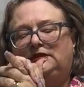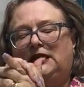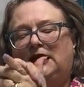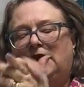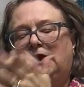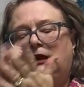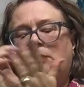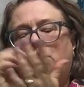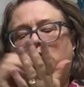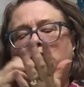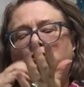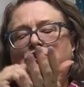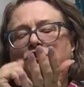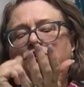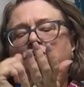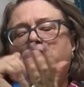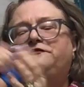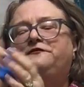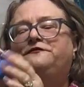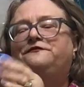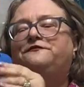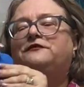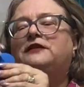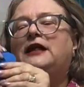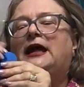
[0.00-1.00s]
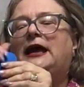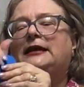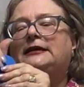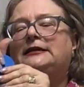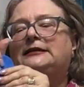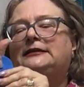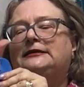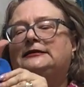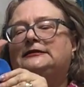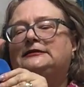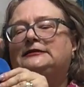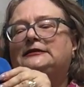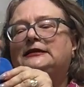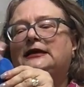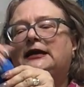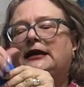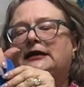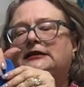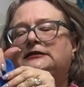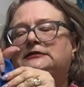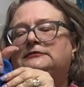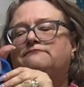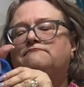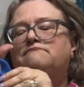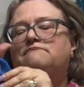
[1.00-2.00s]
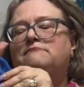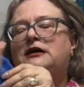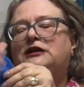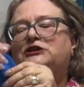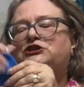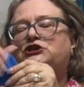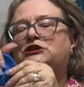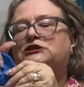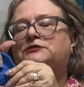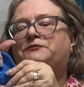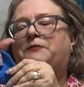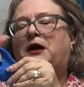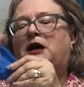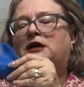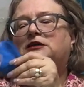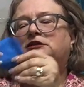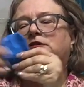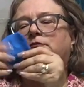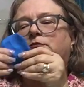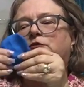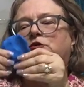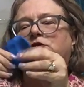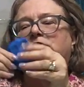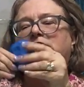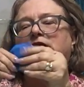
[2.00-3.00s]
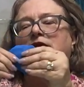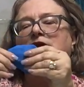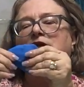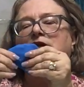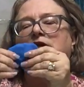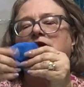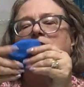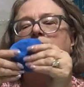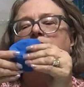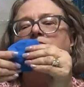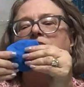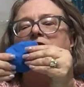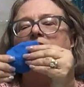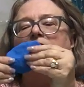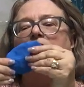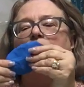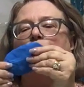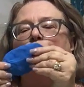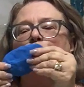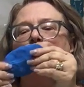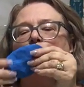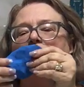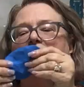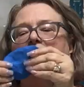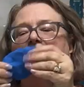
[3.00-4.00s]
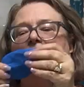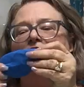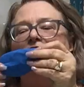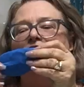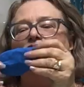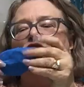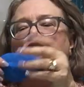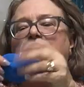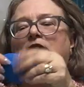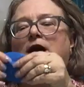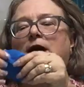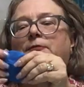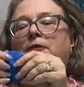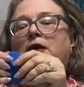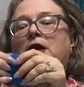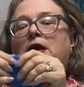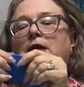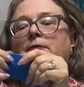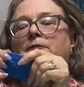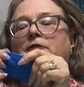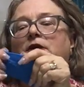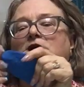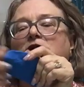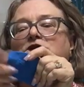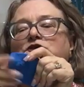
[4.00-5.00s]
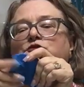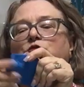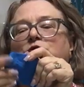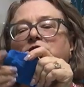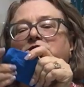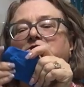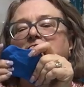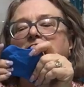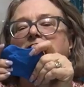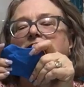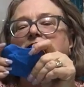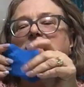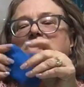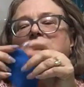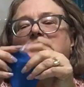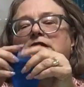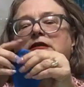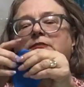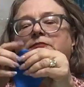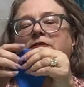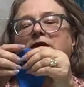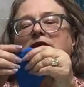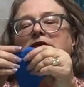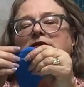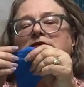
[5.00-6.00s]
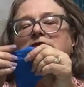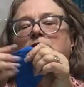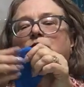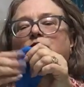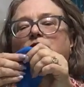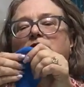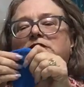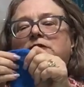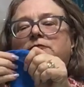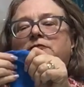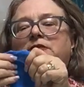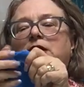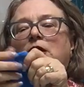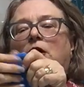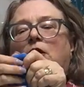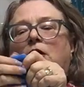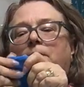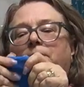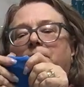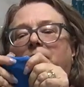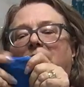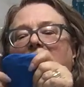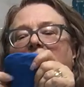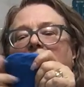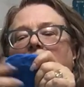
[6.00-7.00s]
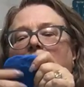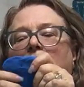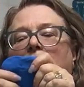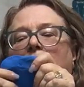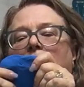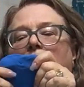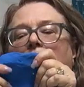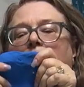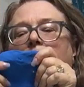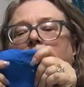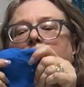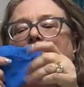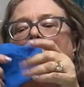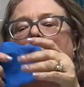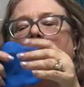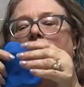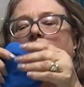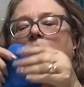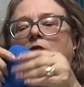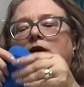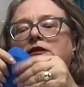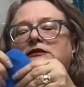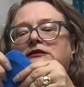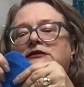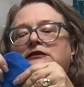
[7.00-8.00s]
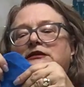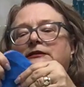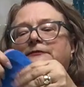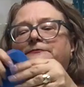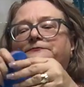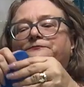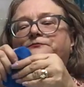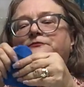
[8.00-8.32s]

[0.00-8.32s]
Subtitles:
and I want you to flatten it as much as possible, and it can be a crazy shape because what this is going to be our pond.